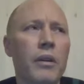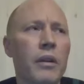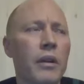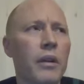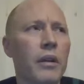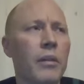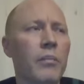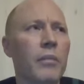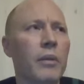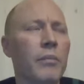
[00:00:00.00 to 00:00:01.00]

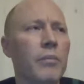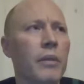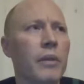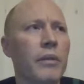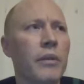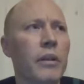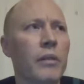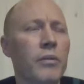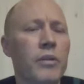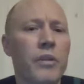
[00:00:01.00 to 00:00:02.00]
um, and a
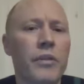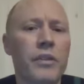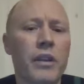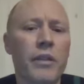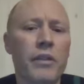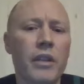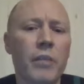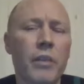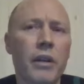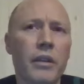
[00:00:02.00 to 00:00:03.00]
little series there in
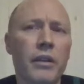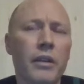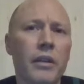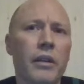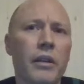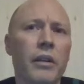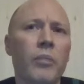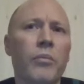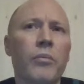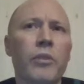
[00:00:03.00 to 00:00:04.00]
Denmark.
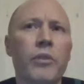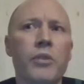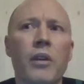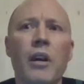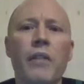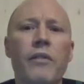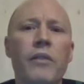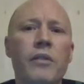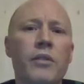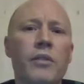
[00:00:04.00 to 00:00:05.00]
Um, we also have
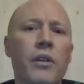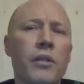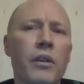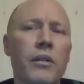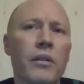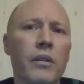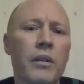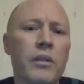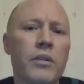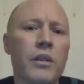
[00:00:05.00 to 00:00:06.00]
Estonia
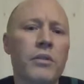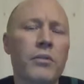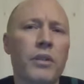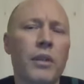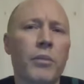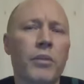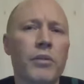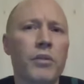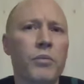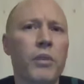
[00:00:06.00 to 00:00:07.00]
uh, scheduled to come
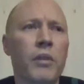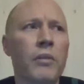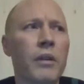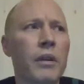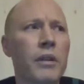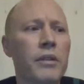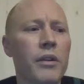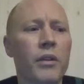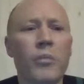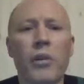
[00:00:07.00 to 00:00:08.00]
across as well.
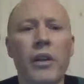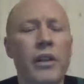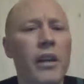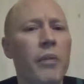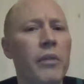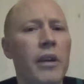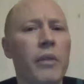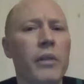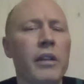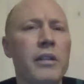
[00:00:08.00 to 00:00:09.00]
So combining that with
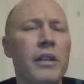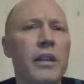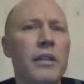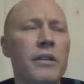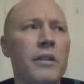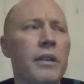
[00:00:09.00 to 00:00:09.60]
our elite days